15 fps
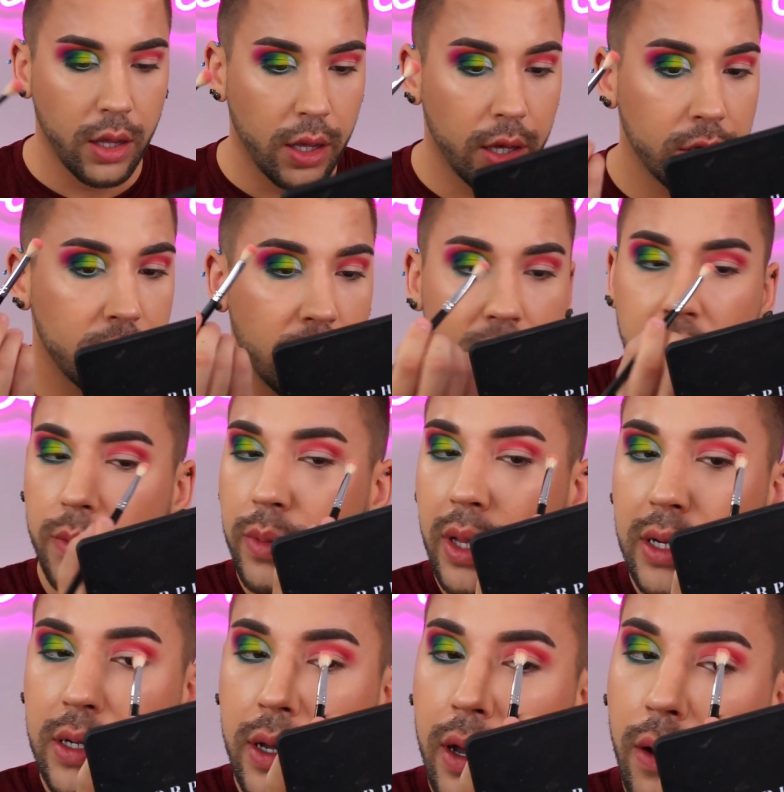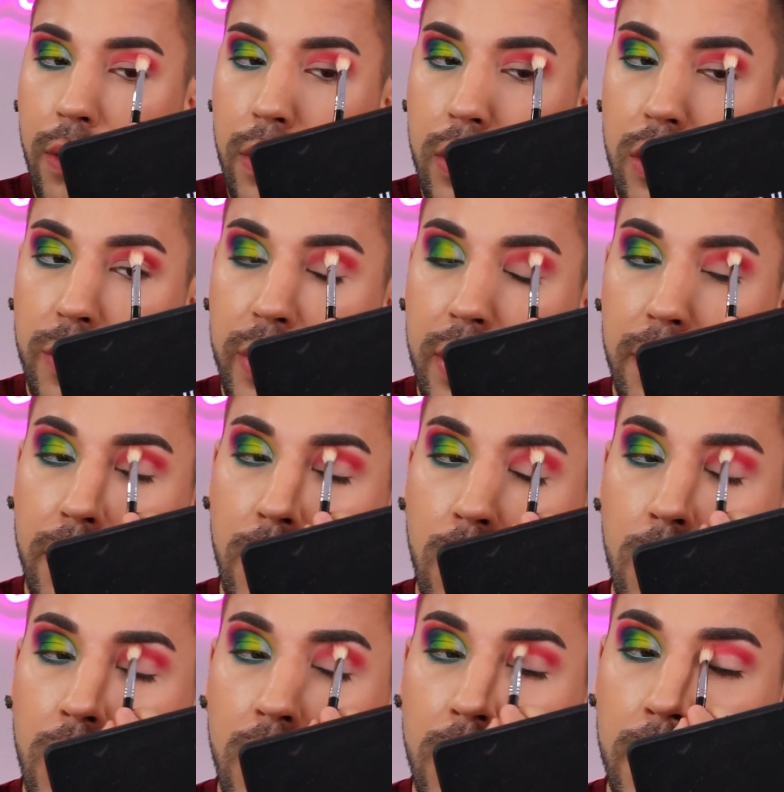And just blend it out a little bit
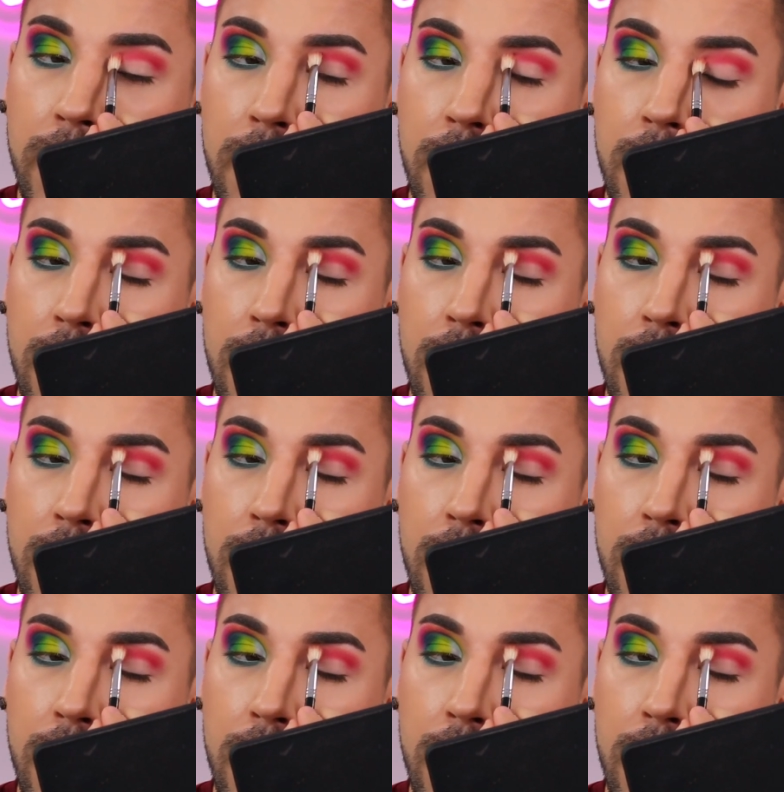more.